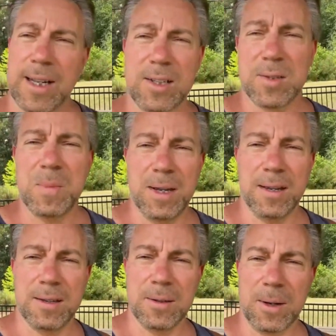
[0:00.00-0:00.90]
That's
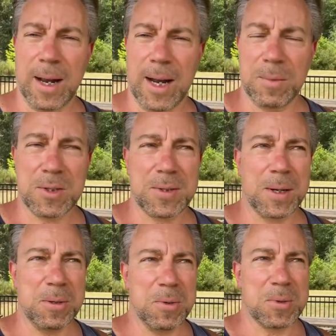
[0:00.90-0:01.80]
me, okay? I'm just
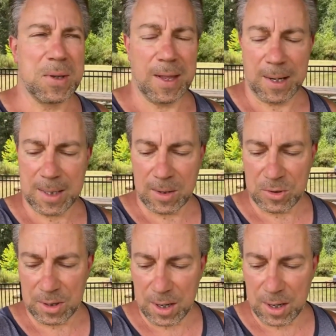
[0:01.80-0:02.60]
not used to that attention.